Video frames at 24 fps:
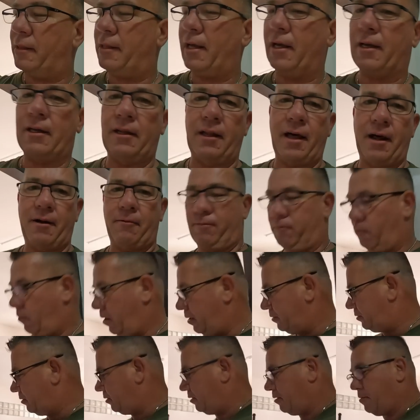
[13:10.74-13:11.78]
I think a lot of
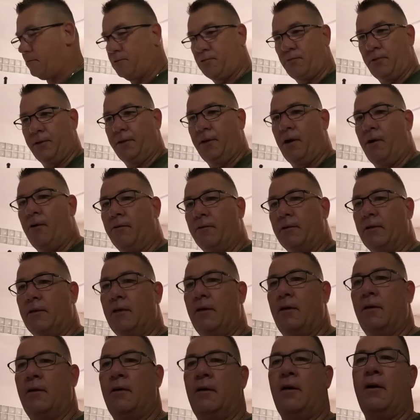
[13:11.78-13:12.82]
Westerners we don't,
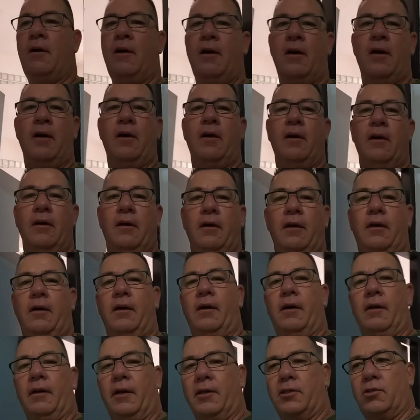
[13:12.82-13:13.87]

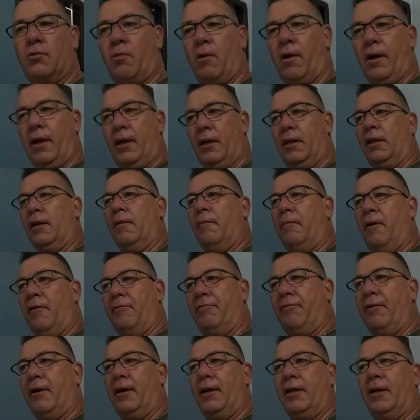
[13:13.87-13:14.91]
unless we're eating a
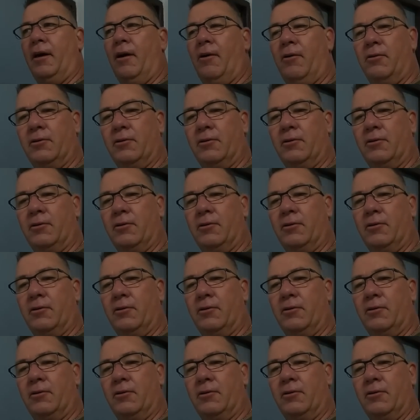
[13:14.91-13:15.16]
buffet in a